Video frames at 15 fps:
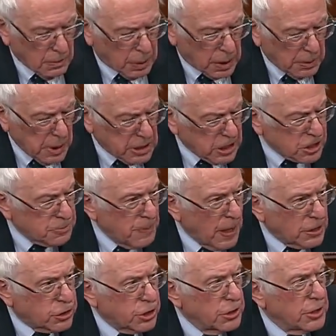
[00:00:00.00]
let me just
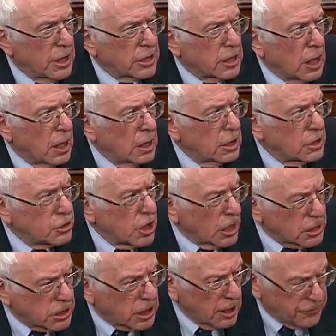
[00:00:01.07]
mention that
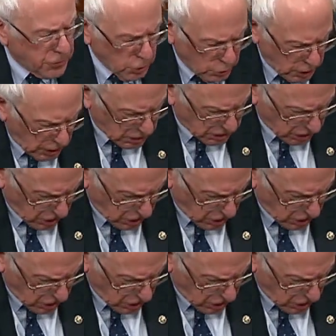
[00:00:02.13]
just a few years ago,